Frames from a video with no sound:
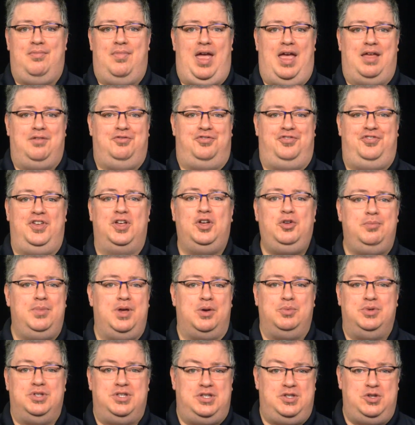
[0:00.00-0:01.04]
Film, it
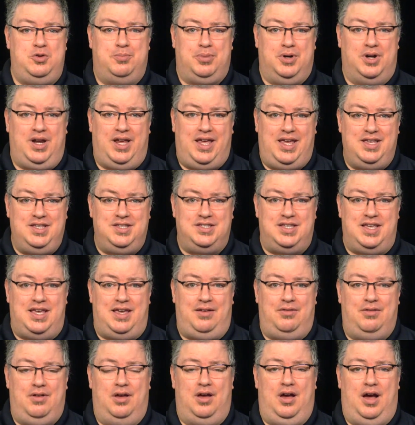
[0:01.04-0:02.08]
was super
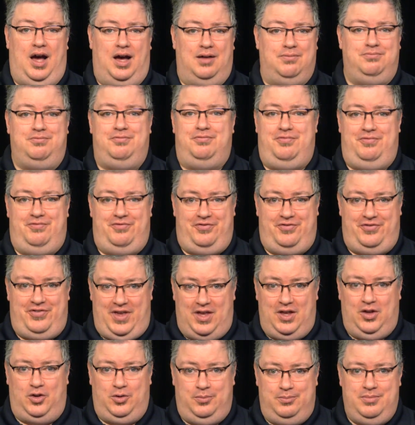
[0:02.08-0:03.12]
easy.
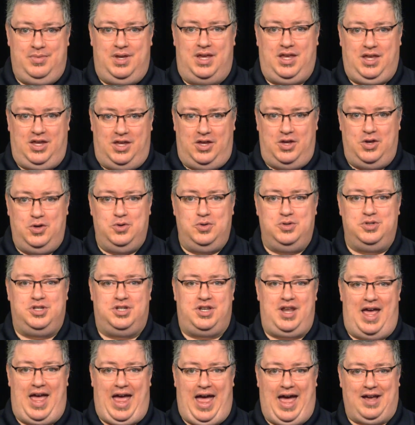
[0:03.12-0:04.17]
Film
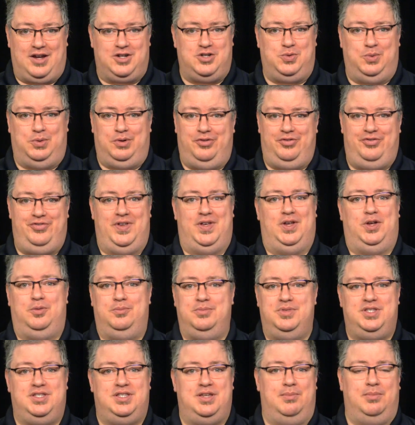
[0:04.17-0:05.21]
used actual film
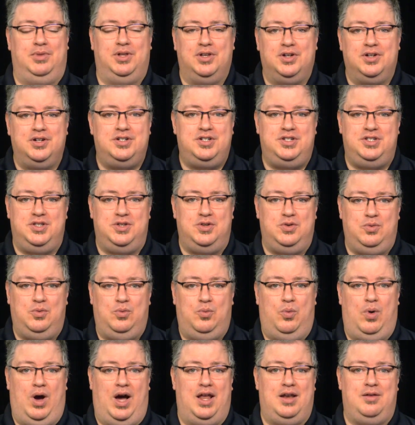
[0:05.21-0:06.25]
similar to
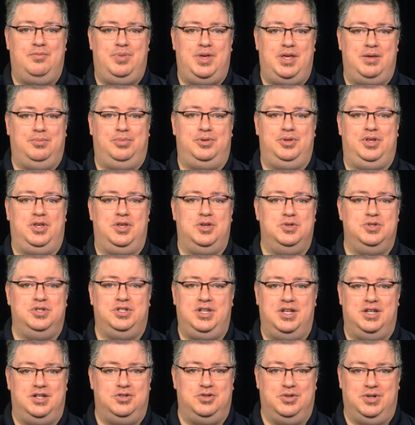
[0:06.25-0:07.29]
what people
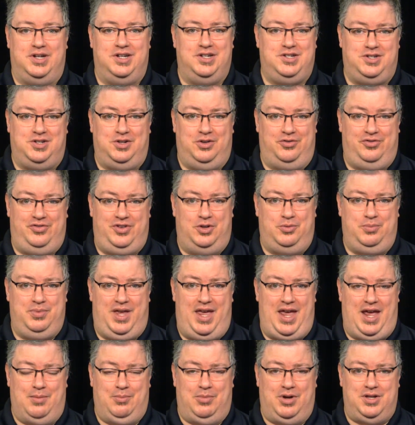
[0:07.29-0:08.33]
used in traditional film
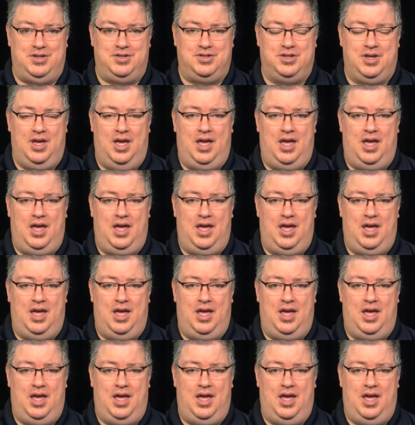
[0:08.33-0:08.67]
cameras.